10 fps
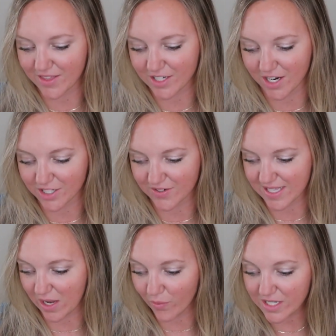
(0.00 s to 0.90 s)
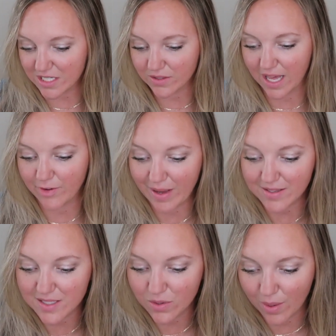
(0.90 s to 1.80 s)
and the doctor was like, what do you love
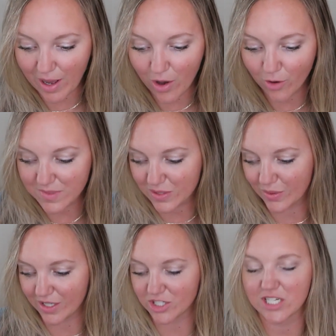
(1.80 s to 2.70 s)
about, about homeschool?